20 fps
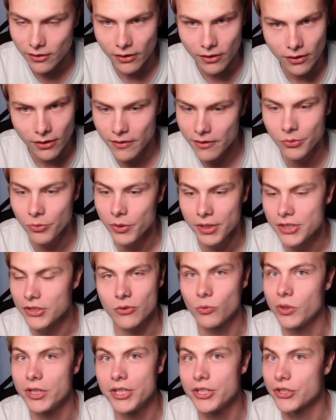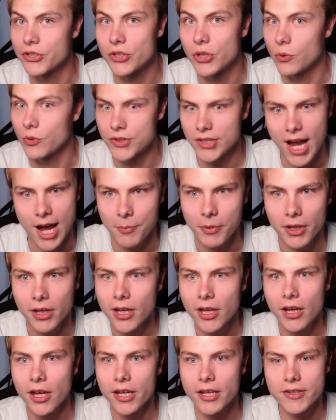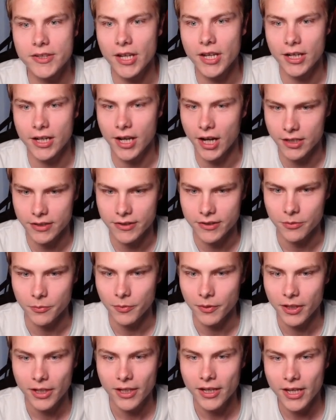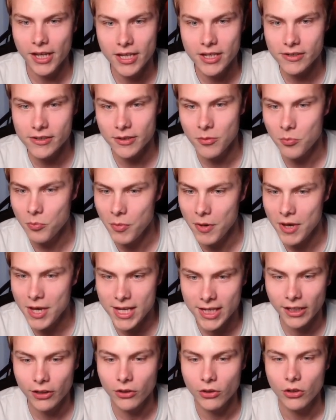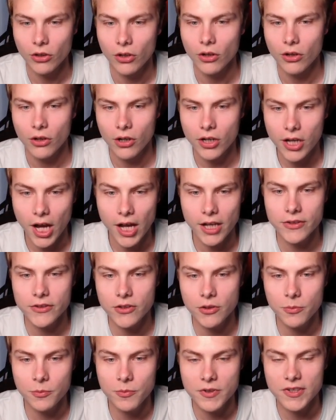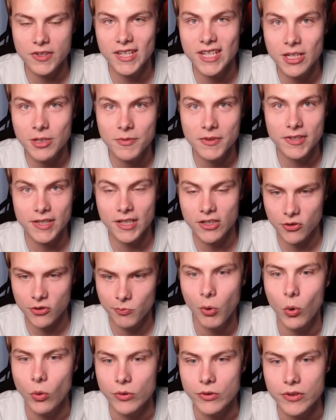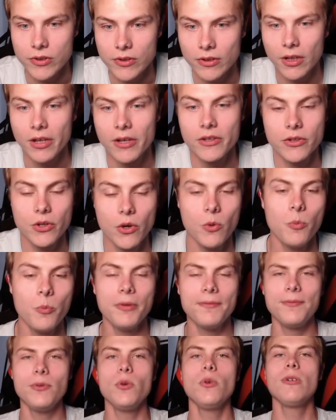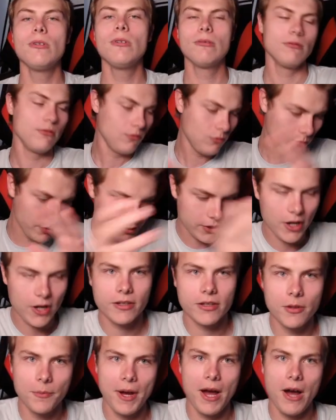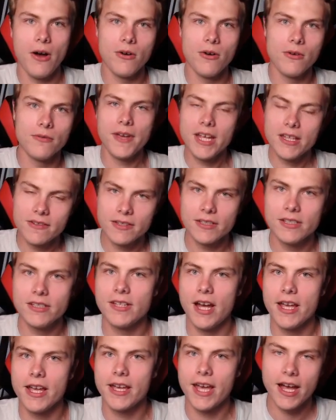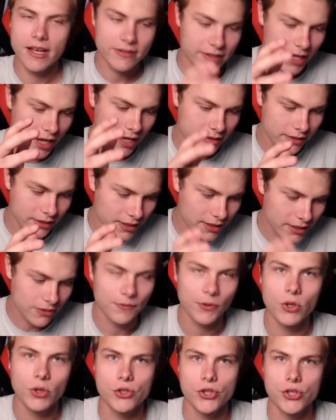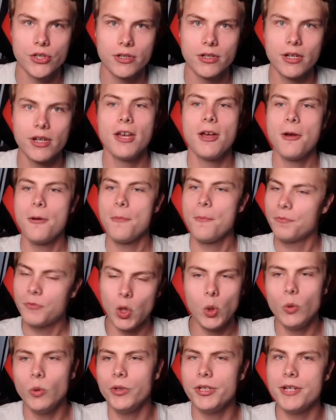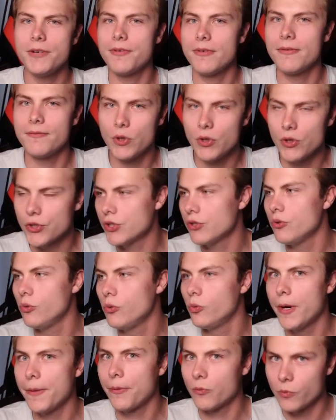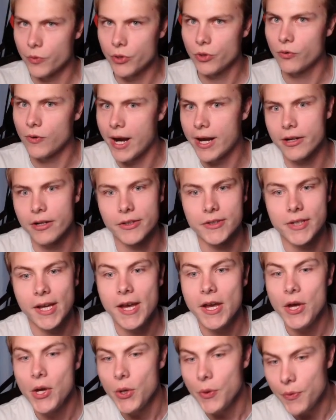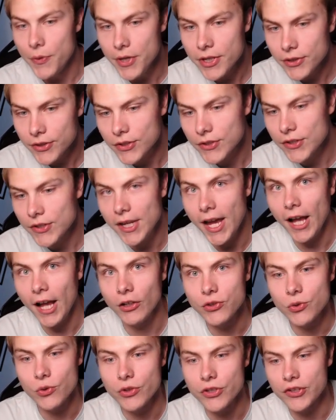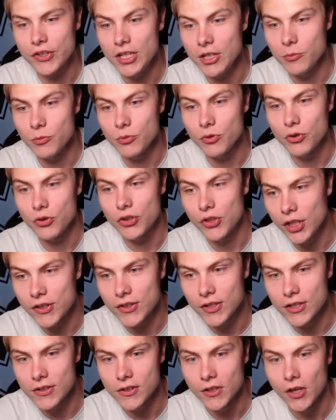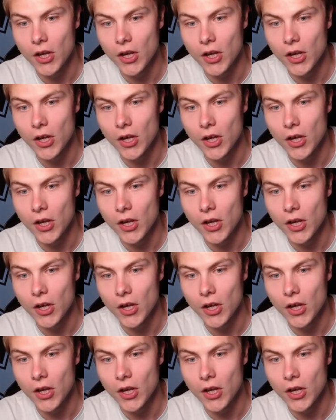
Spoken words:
we just don't stop. Accelecustom is making custom CM6 molds. So before we talked about Vancity Diecast has his version, totally different version with real riders. This is the actual CM6's